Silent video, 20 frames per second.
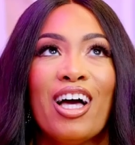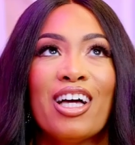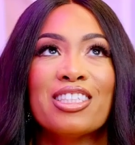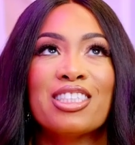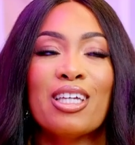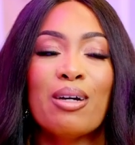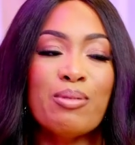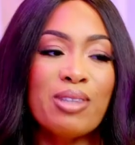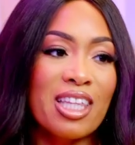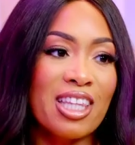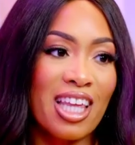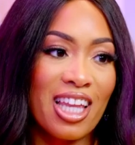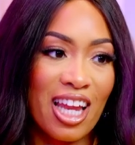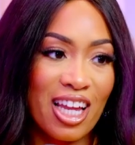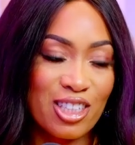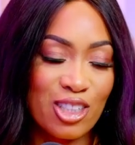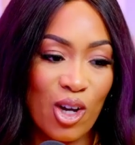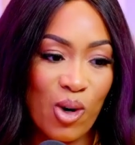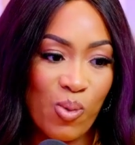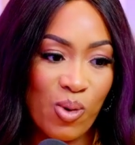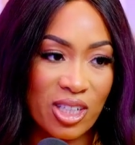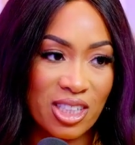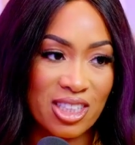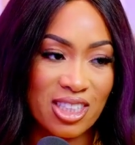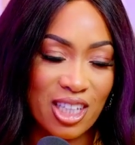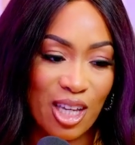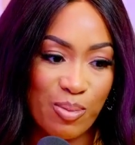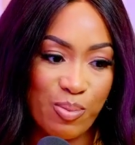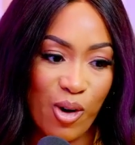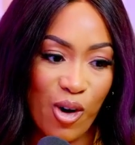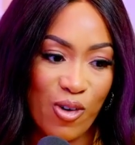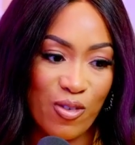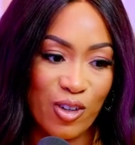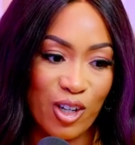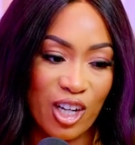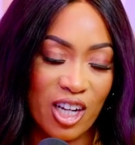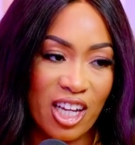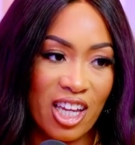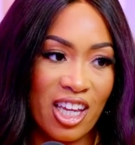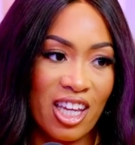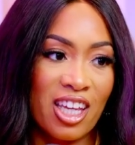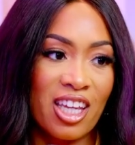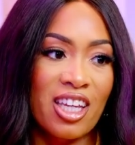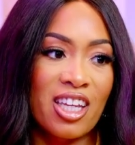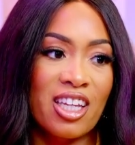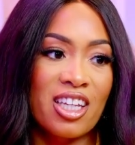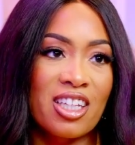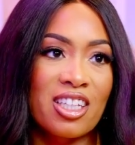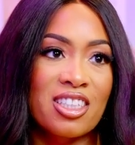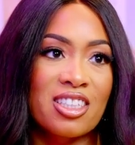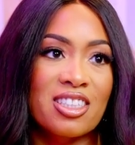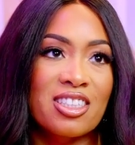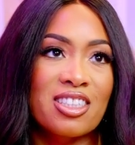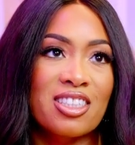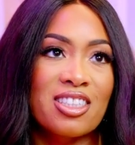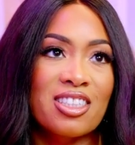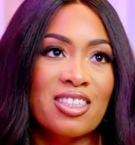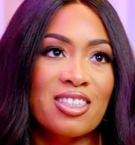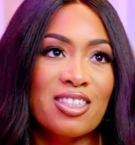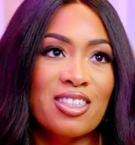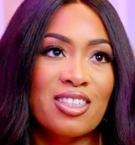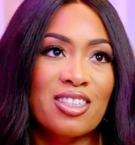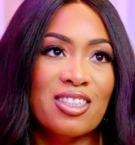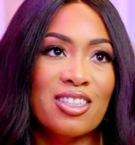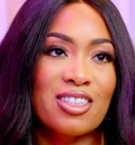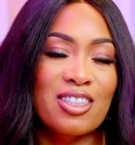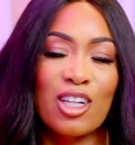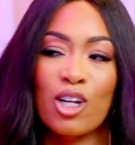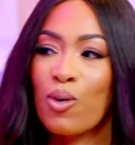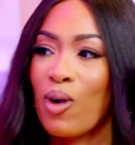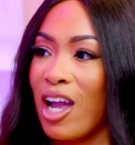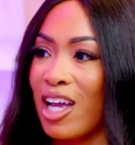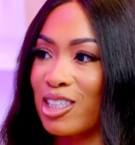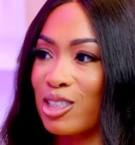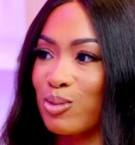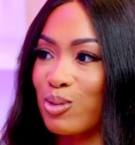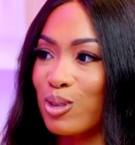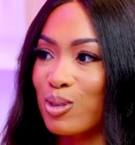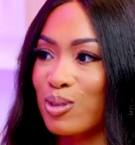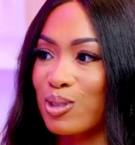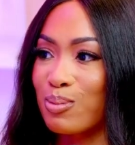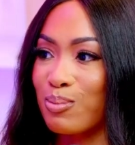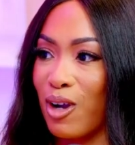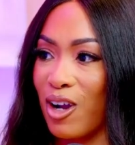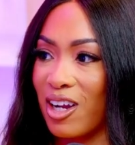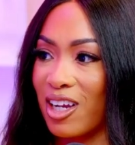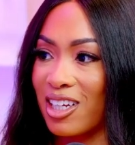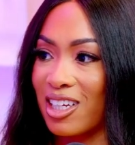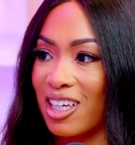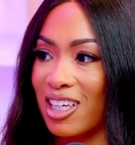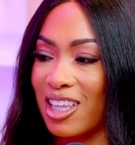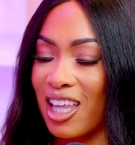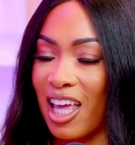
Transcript: Something that I don't want to skip over is the grassroots marketing.